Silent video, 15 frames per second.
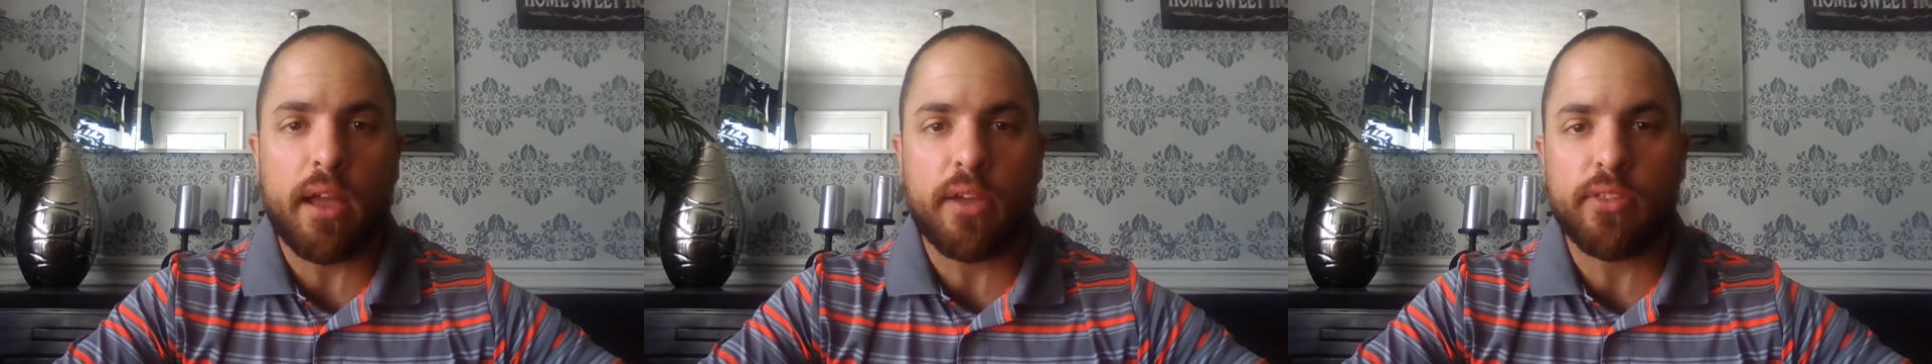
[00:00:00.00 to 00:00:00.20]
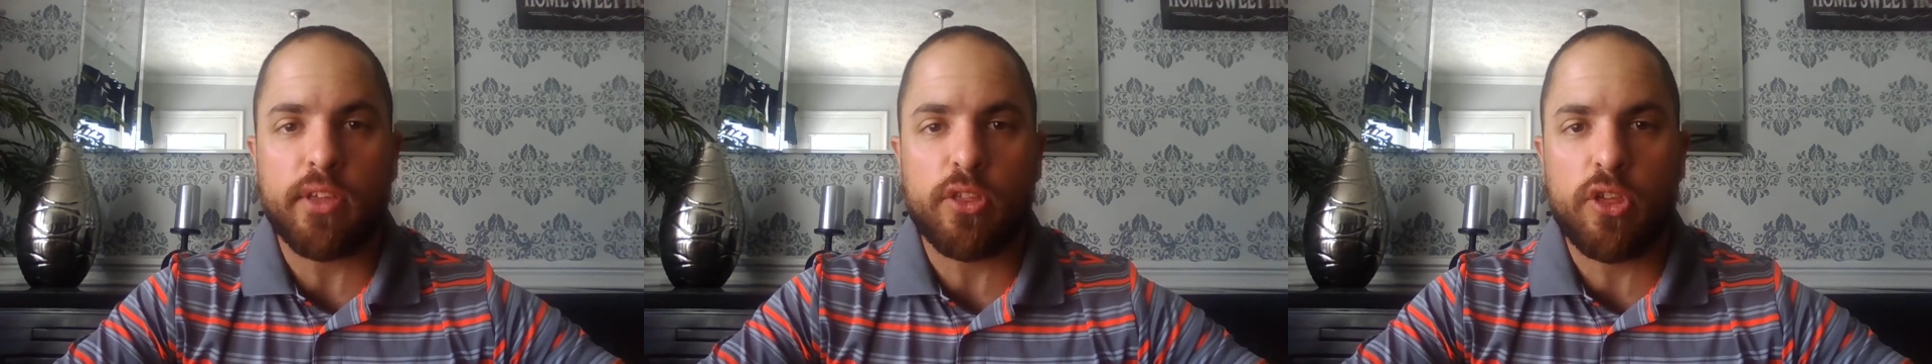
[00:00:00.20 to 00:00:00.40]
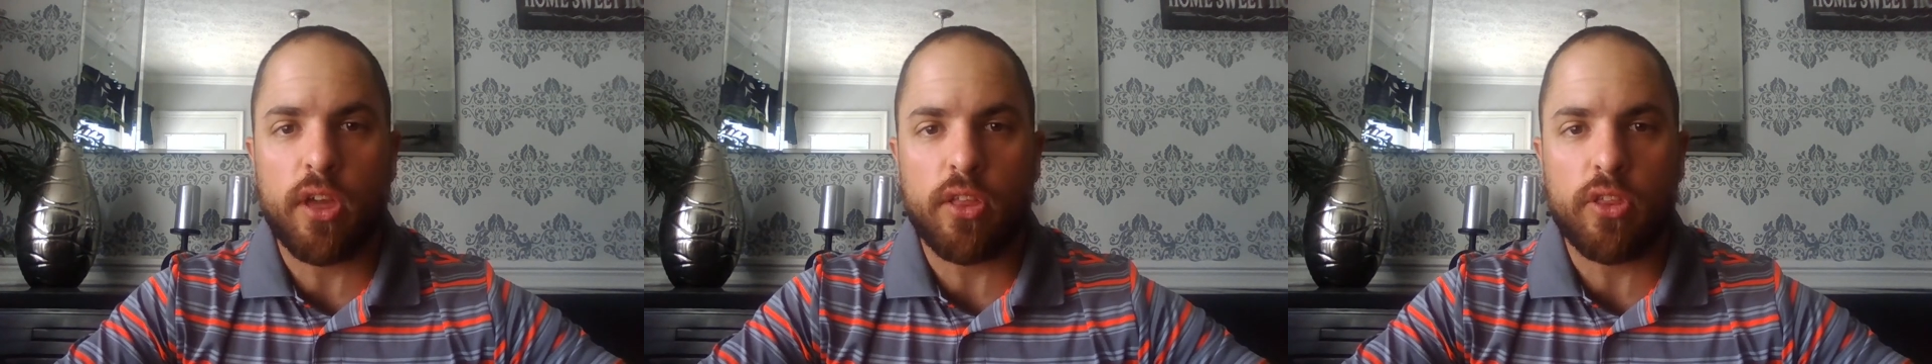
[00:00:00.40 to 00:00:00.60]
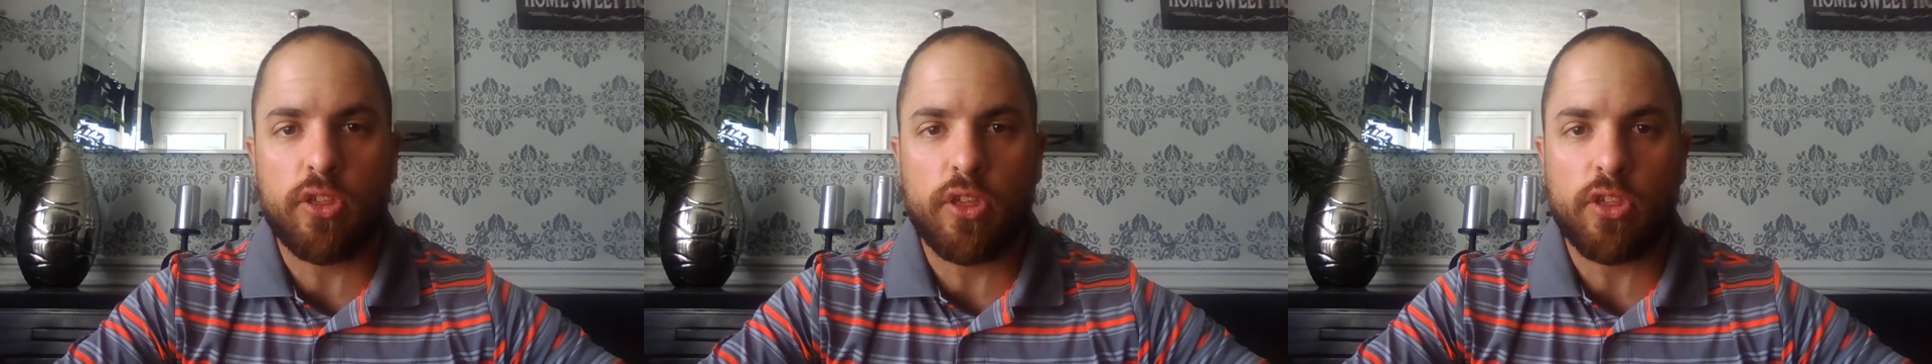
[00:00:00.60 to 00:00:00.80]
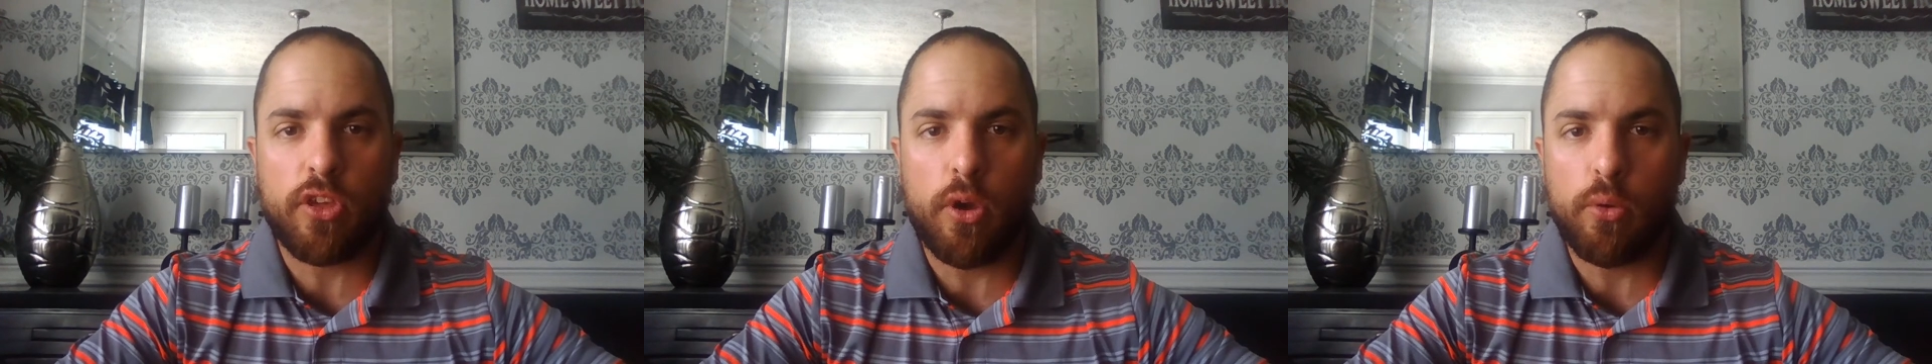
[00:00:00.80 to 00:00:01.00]
I think Chance
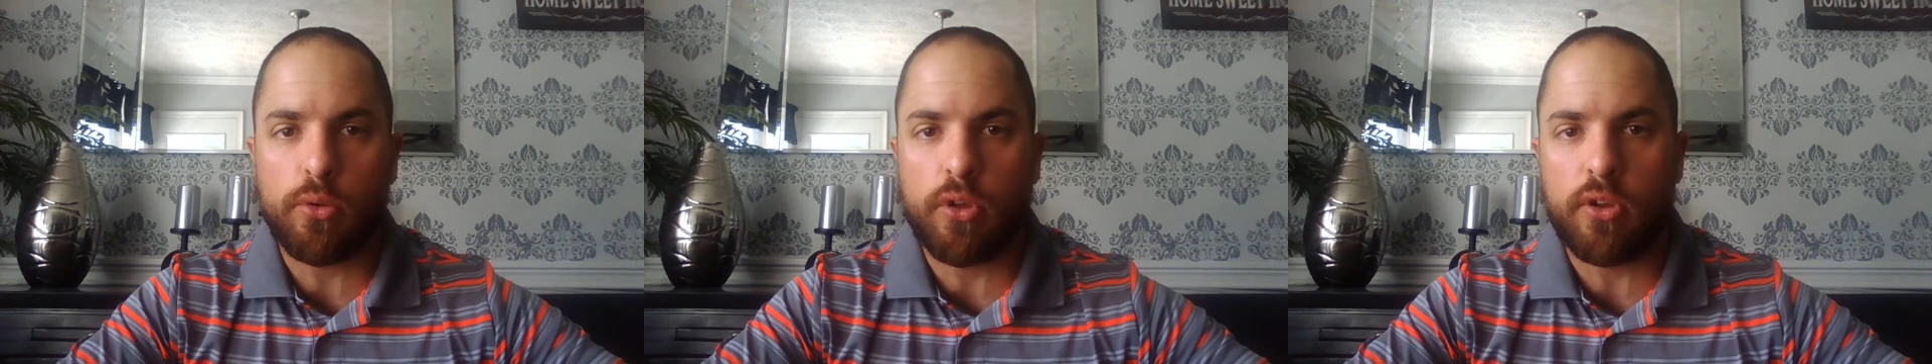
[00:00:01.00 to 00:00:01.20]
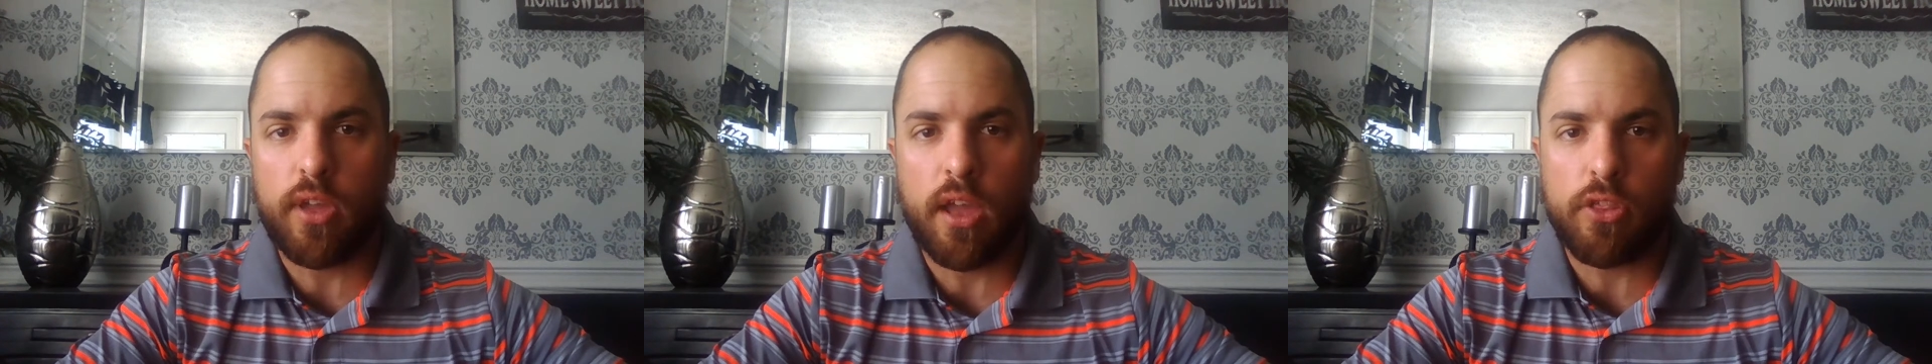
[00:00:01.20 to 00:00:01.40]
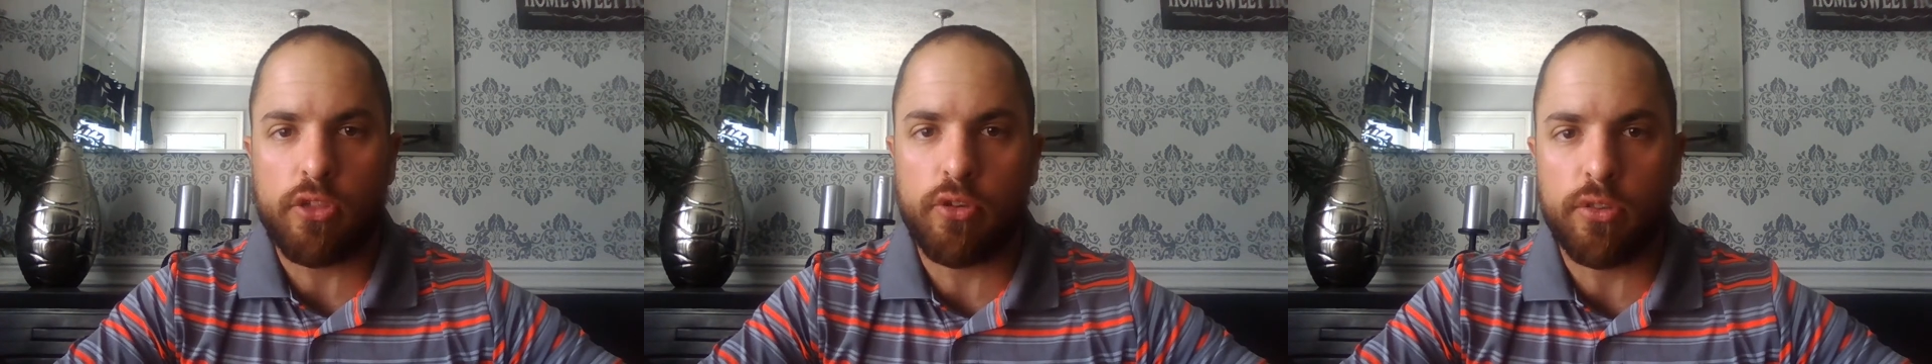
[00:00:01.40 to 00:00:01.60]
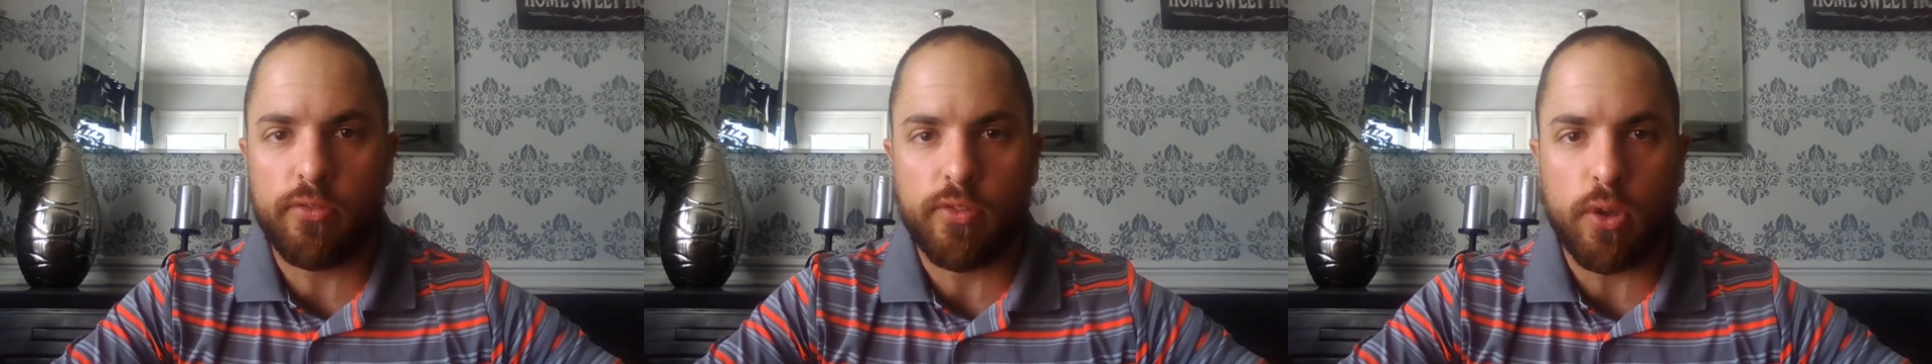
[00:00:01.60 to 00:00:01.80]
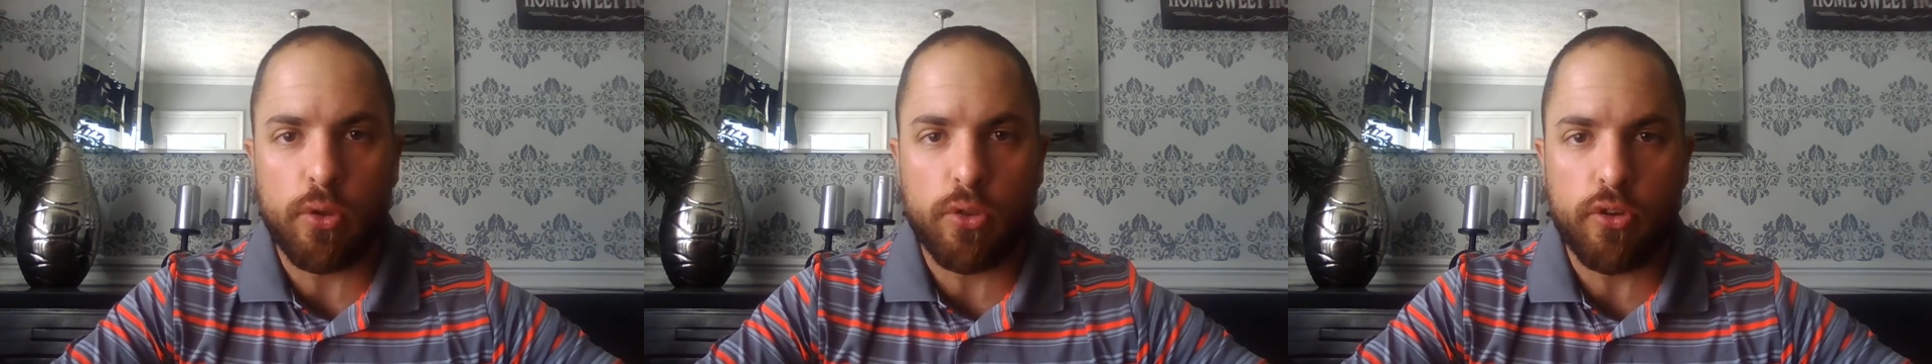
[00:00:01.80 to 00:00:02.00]
Sisco is our catcher of the
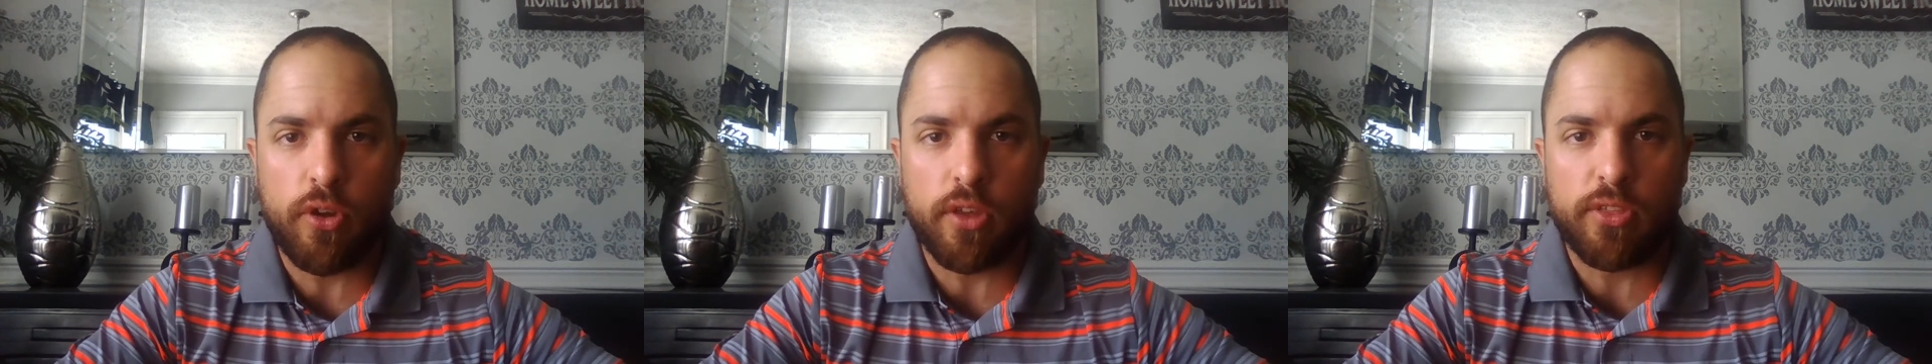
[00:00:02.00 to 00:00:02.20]
future.